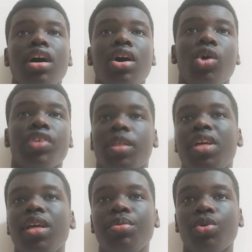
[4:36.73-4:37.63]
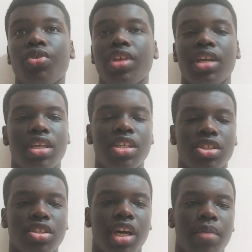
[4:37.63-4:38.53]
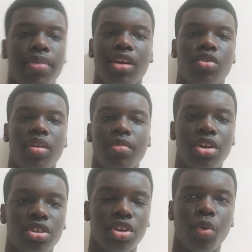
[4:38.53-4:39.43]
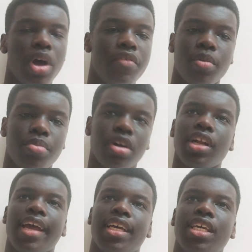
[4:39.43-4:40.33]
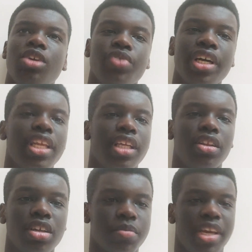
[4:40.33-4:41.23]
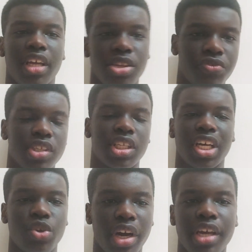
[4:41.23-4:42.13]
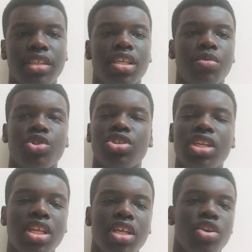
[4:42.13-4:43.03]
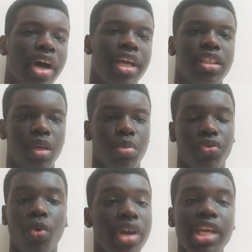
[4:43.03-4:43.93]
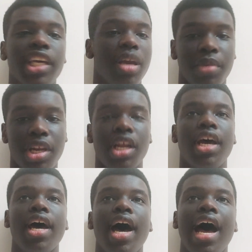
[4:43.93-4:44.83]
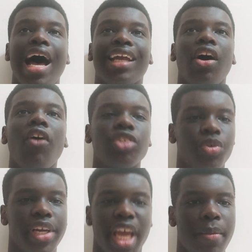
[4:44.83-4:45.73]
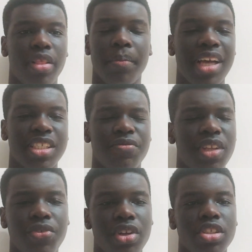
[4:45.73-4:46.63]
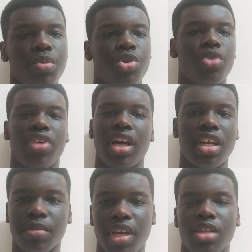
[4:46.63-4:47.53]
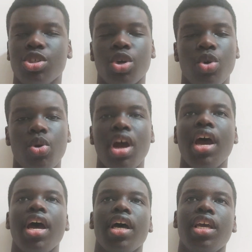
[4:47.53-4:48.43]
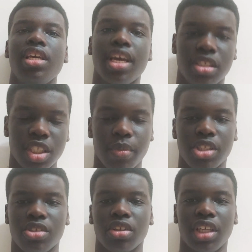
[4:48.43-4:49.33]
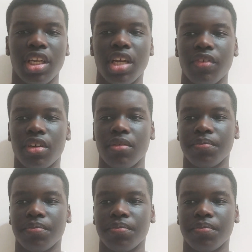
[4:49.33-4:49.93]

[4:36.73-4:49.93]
Obviously, people think he's just like a penalty merchant or whatever, but like he really does make a difference in that United team. You see the United team before he came in and after he came in, a massive difference that Bruno Fernandes made. So he gets into my starting 11.